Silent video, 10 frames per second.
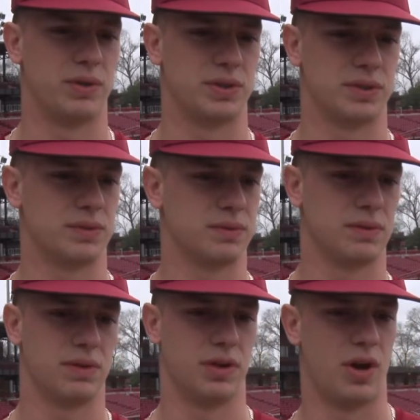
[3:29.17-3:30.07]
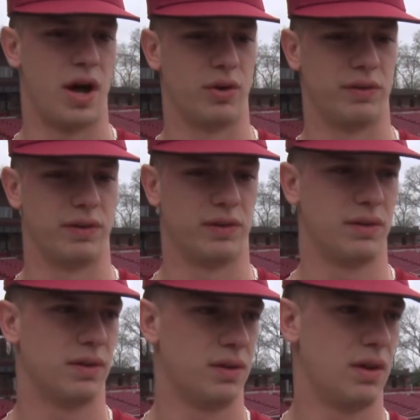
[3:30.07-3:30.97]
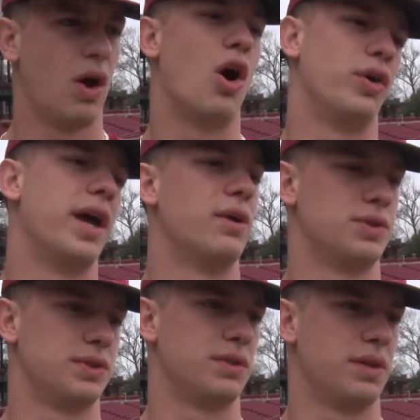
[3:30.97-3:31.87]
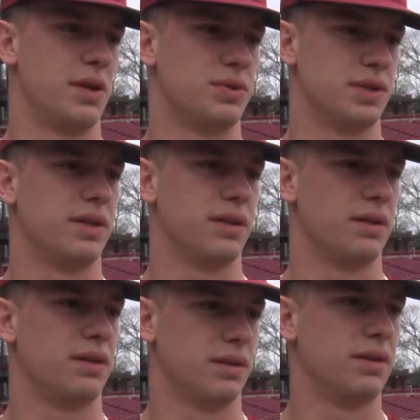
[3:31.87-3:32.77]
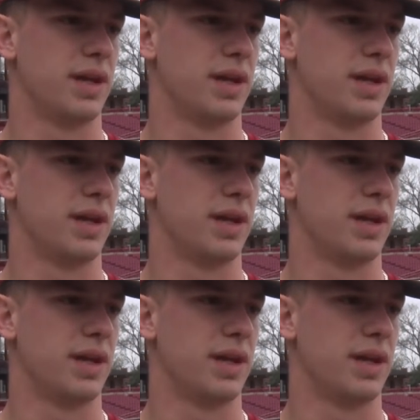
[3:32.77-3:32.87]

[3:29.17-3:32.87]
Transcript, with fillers: It was you know I don't USC Guys or oh yeah, it was, it was somebody in the program.